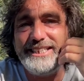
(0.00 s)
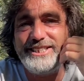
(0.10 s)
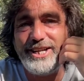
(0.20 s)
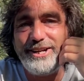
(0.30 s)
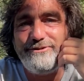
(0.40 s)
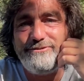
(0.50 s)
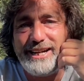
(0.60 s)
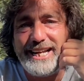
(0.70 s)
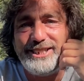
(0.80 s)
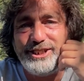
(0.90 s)
in certain
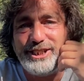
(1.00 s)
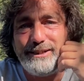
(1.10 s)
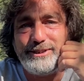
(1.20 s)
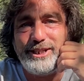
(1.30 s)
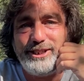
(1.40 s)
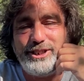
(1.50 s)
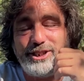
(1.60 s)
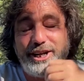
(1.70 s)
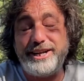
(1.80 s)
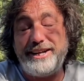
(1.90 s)
relationships that are
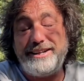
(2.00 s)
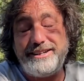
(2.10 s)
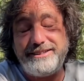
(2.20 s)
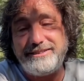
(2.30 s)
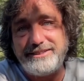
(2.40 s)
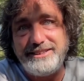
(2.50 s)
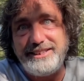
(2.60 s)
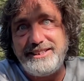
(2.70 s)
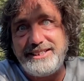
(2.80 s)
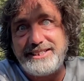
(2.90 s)
just kind of going, oh,
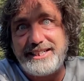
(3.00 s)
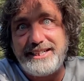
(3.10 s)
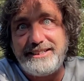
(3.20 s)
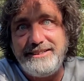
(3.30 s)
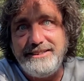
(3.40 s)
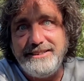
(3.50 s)
this again.